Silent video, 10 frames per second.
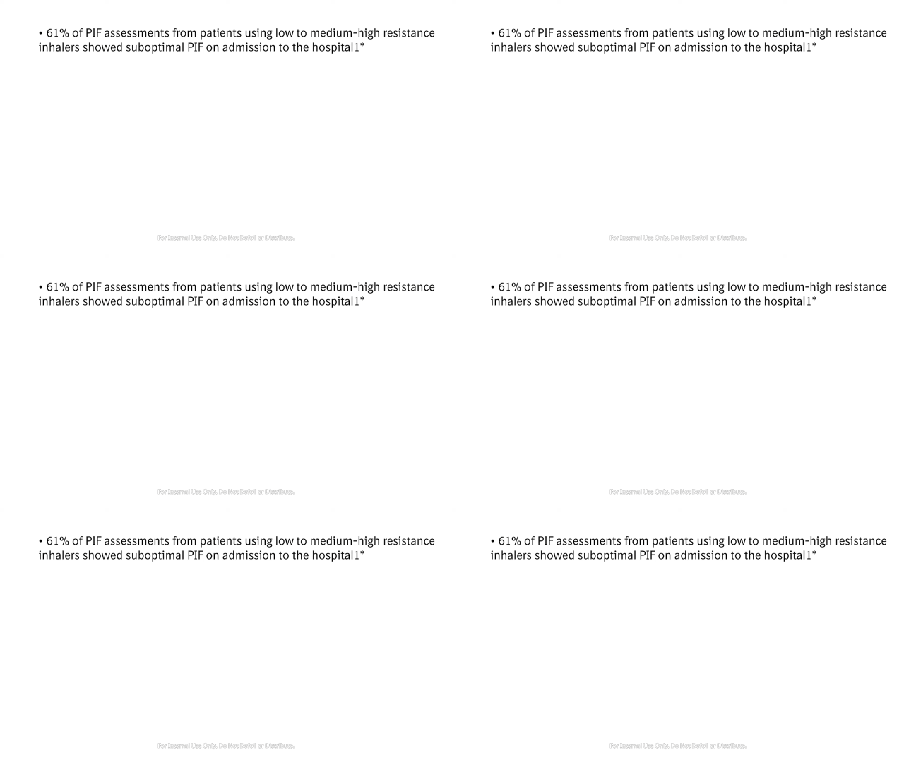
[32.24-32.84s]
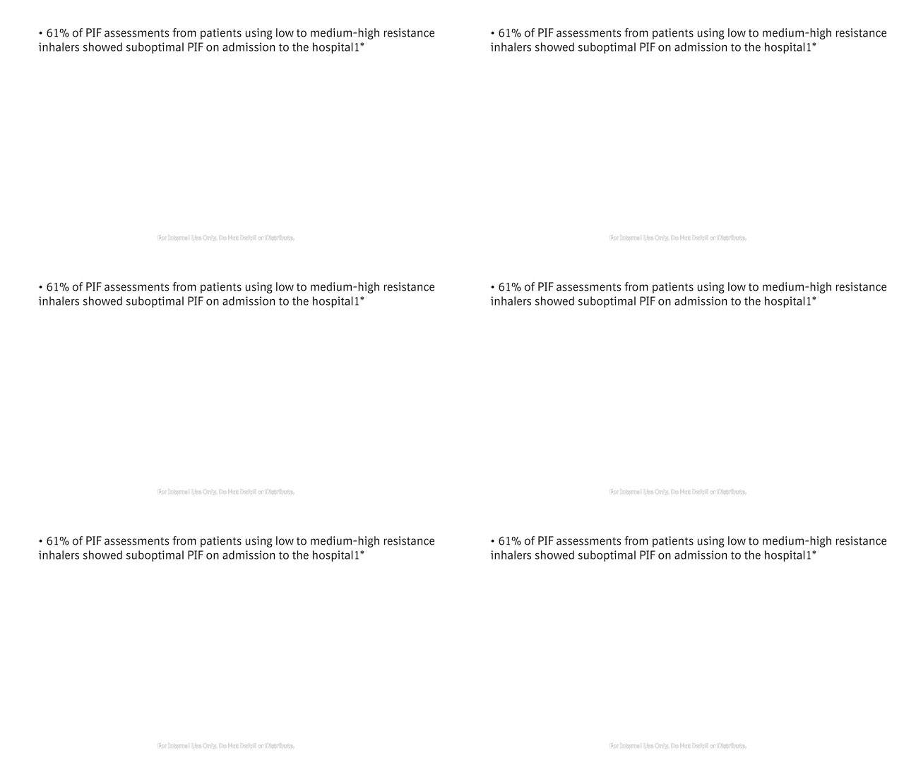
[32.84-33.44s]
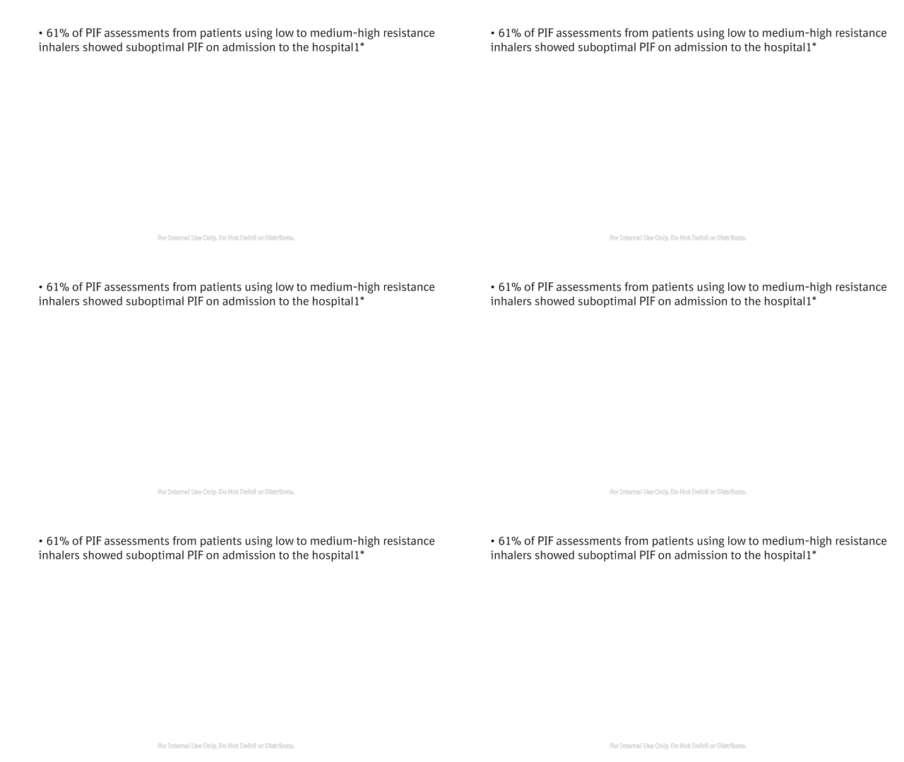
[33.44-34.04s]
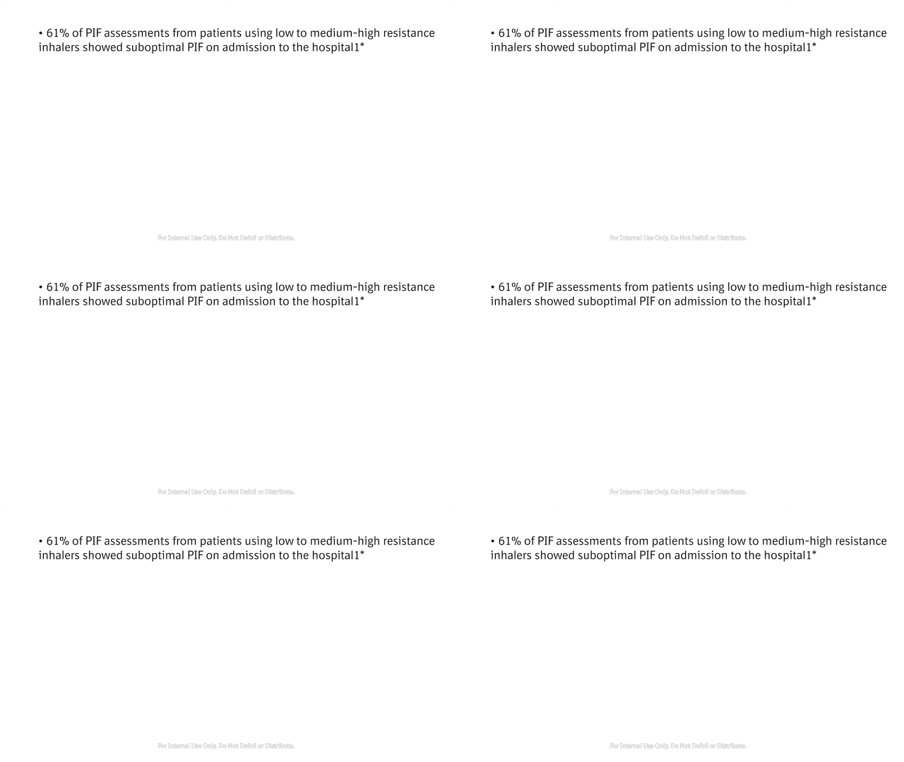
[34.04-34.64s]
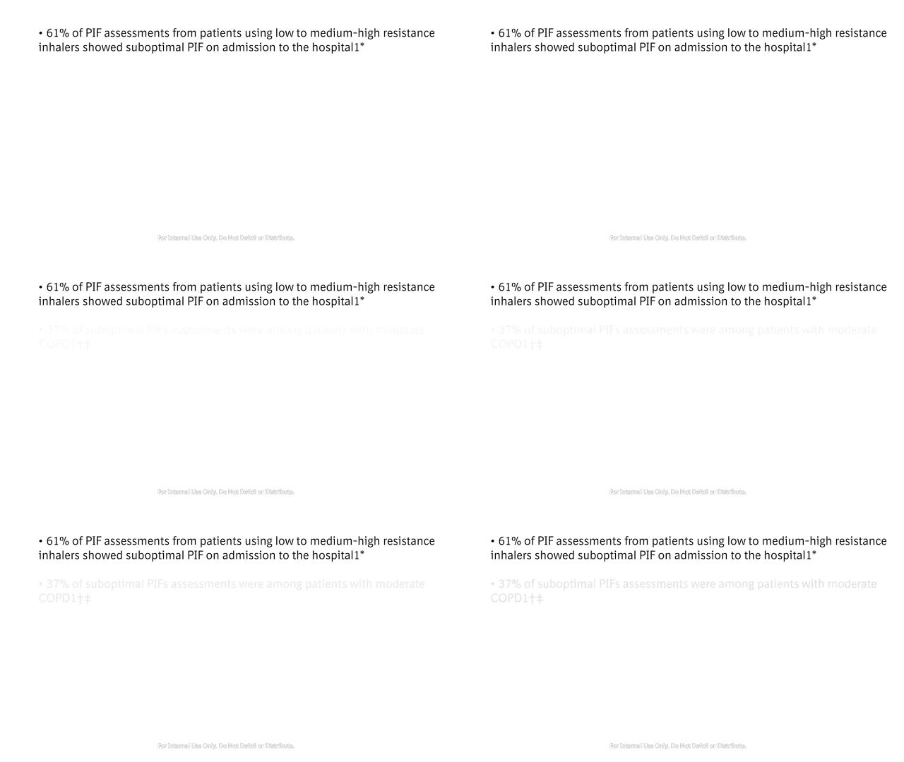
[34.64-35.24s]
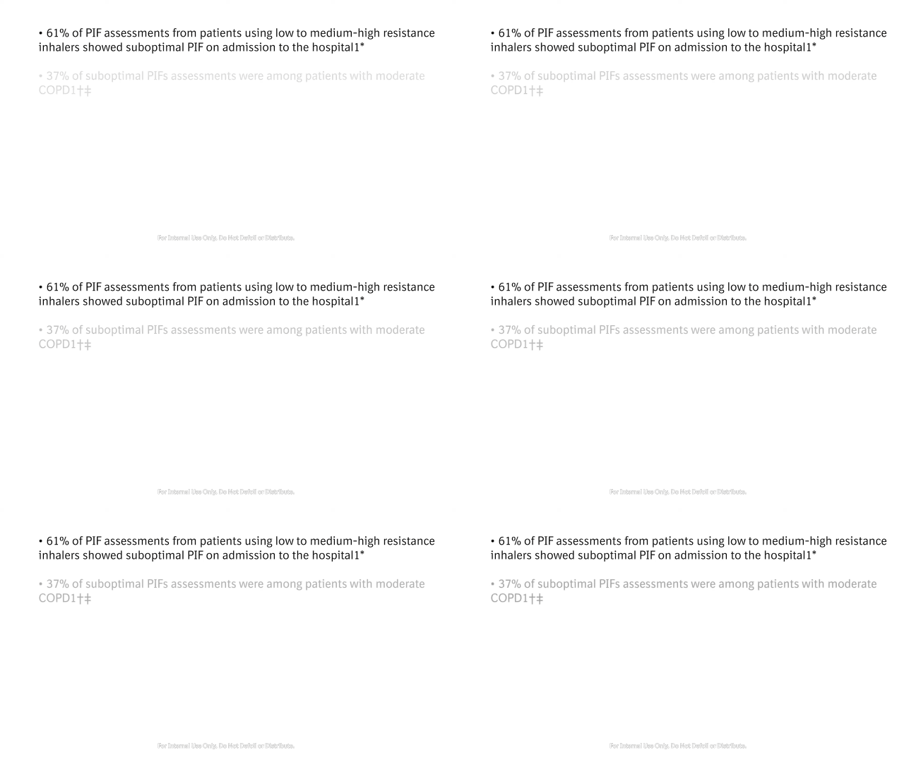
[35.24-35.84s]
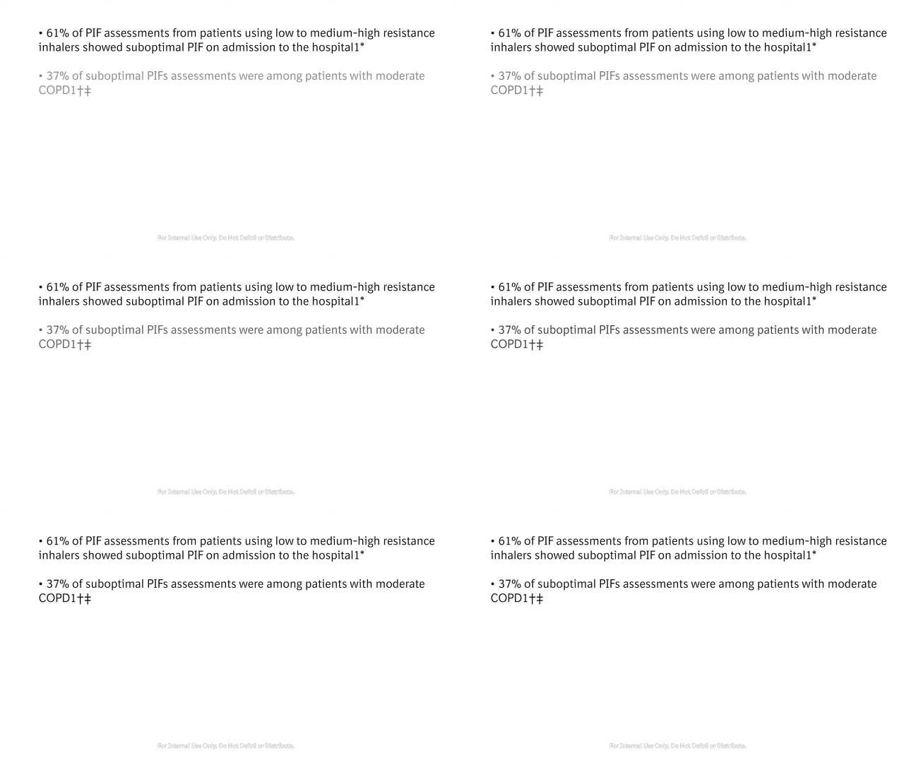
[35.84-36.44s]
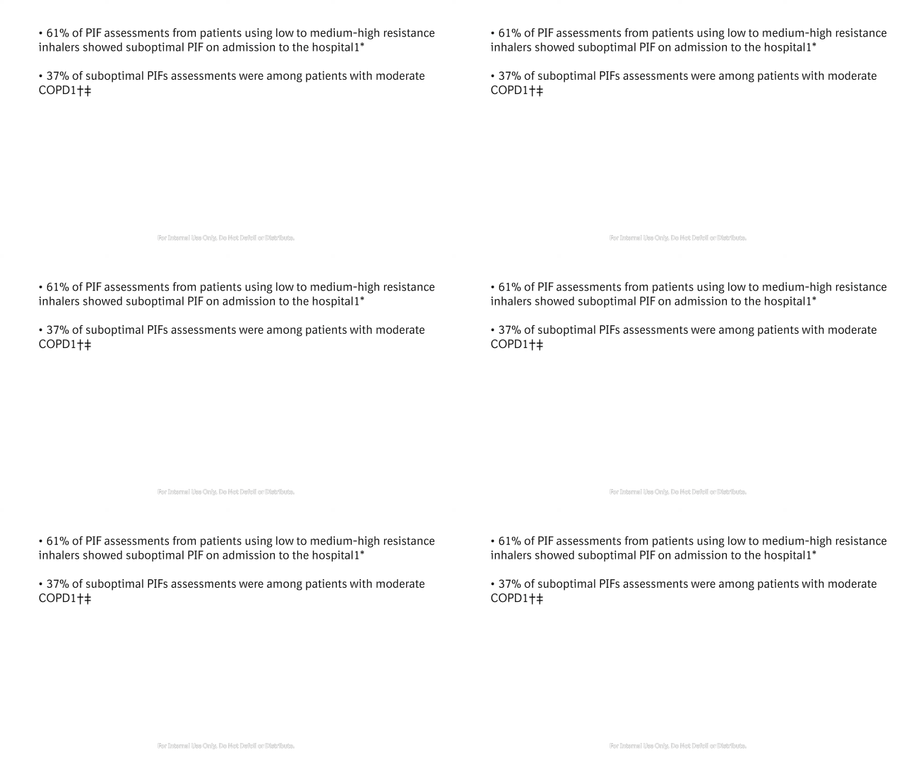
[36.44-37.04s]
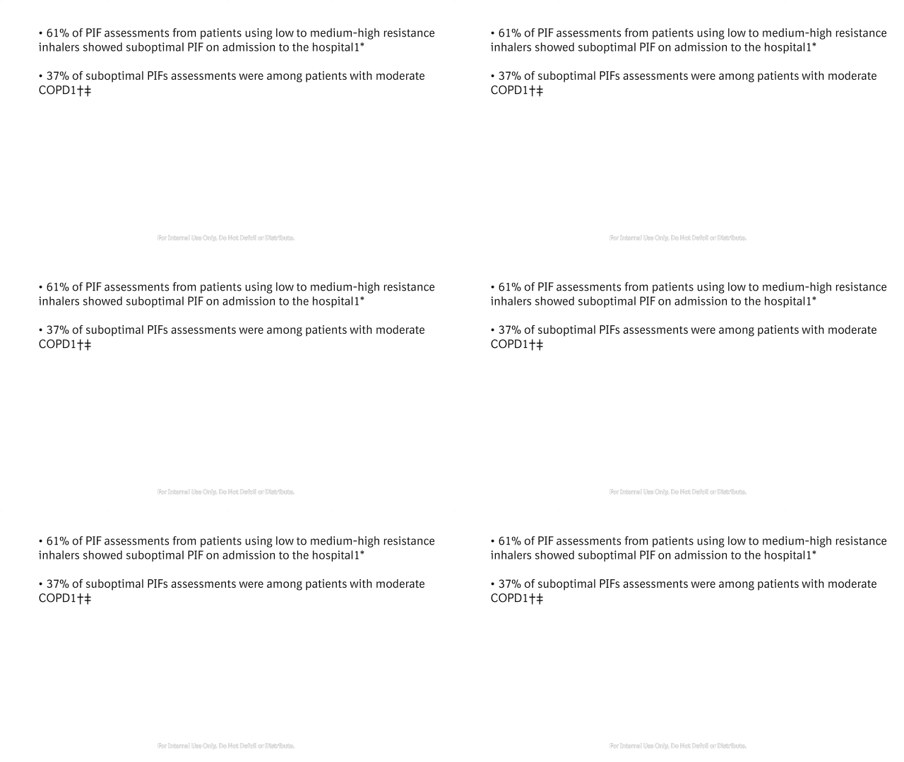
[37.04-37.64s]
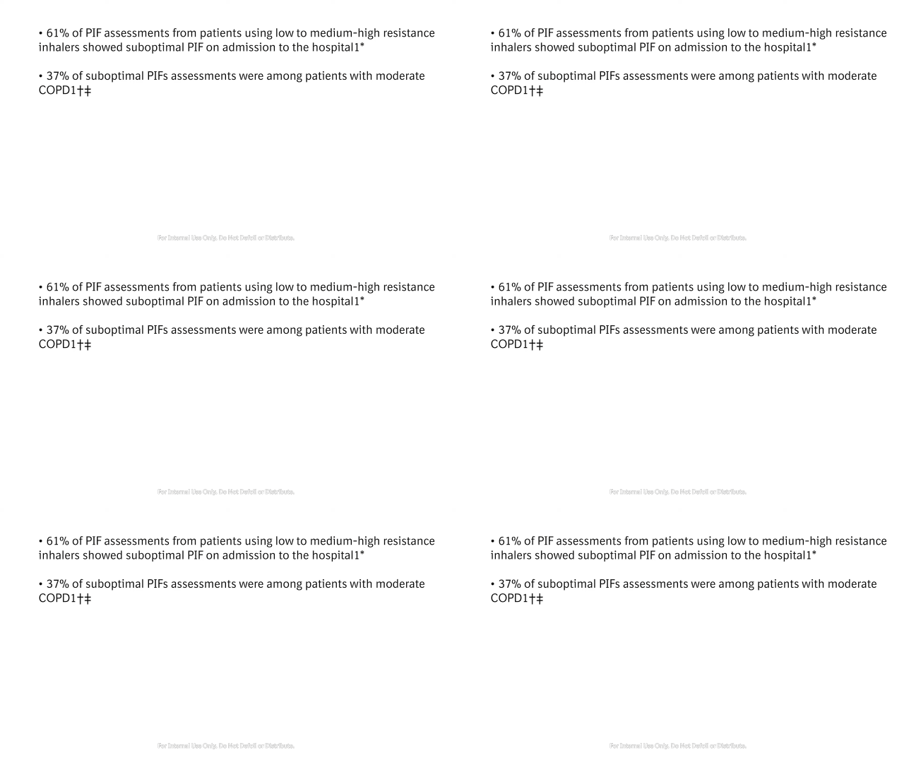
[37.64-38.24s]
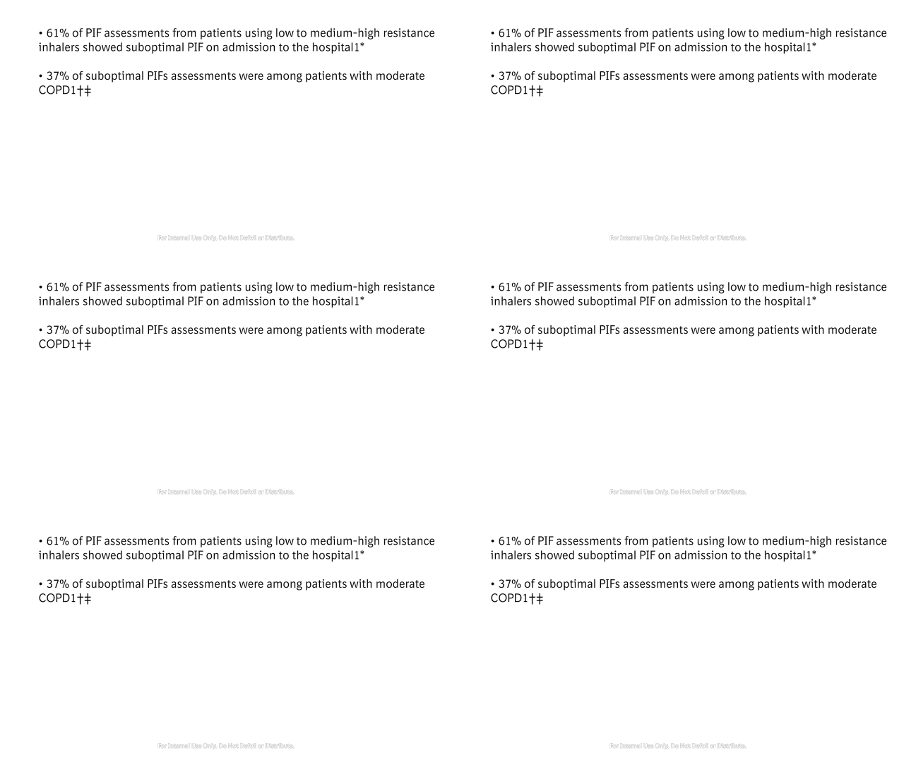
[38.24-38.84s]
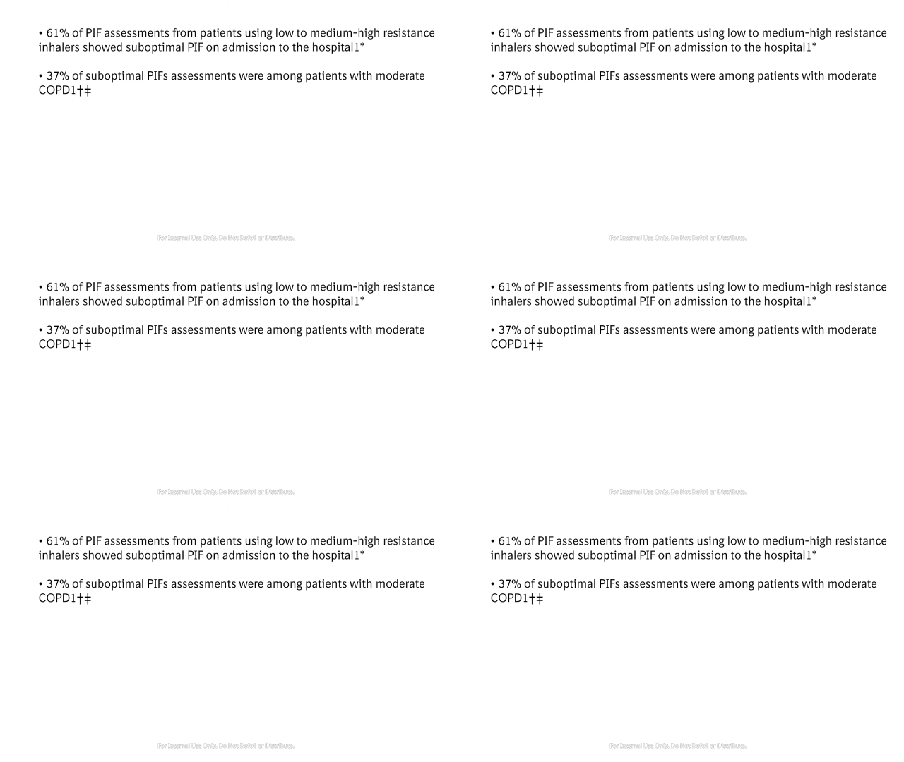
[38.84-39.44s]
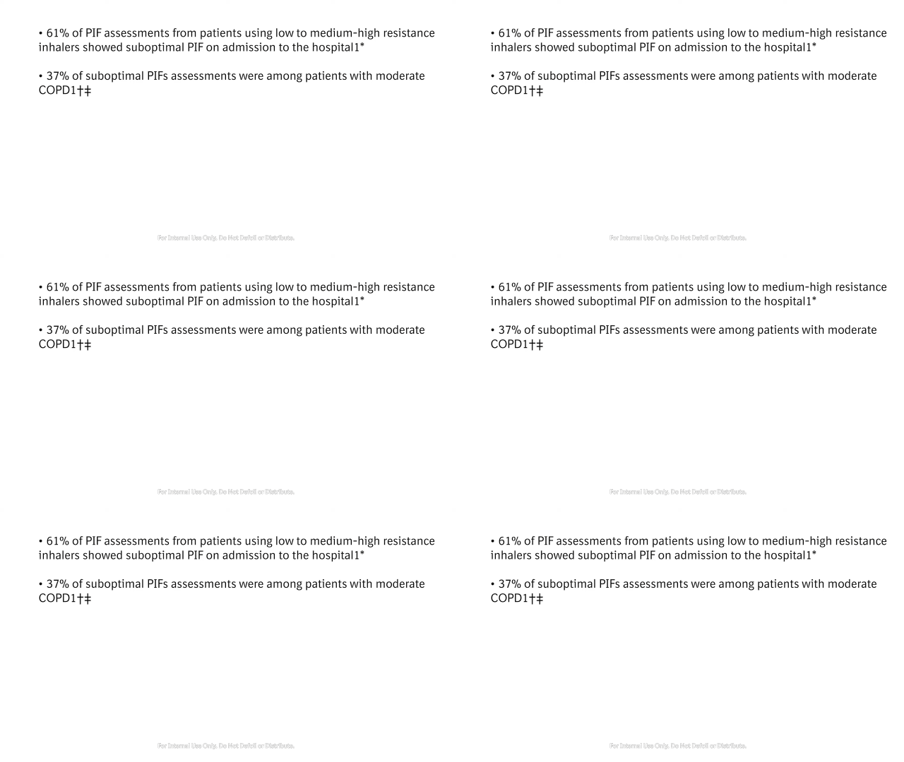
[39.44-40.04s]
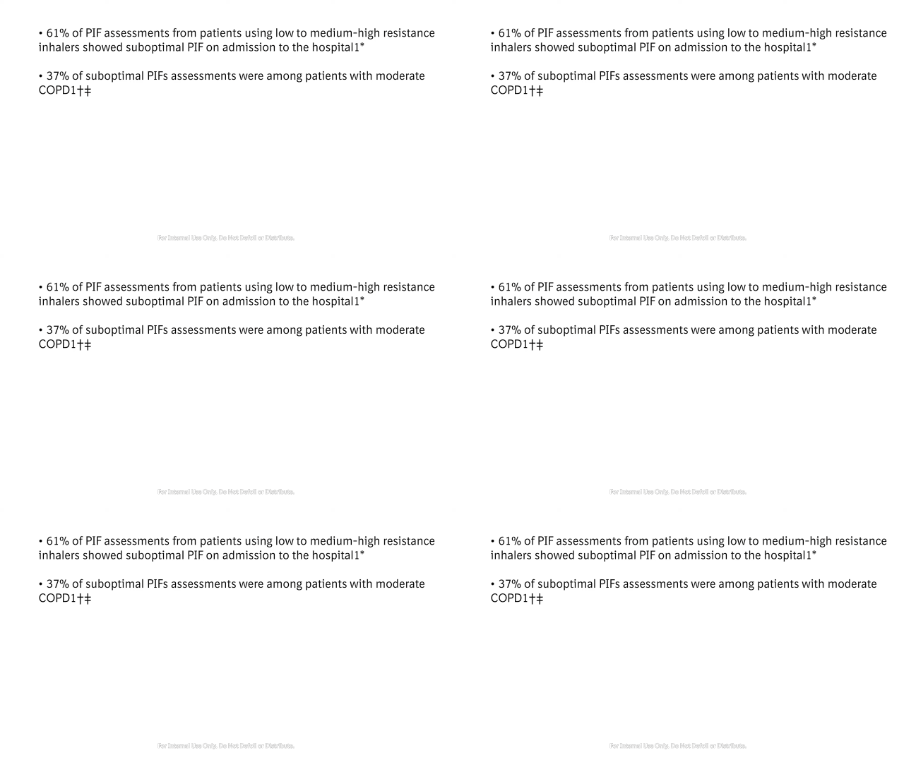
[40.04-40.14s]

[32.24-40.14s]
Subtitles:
Nobody's mouth can be seen.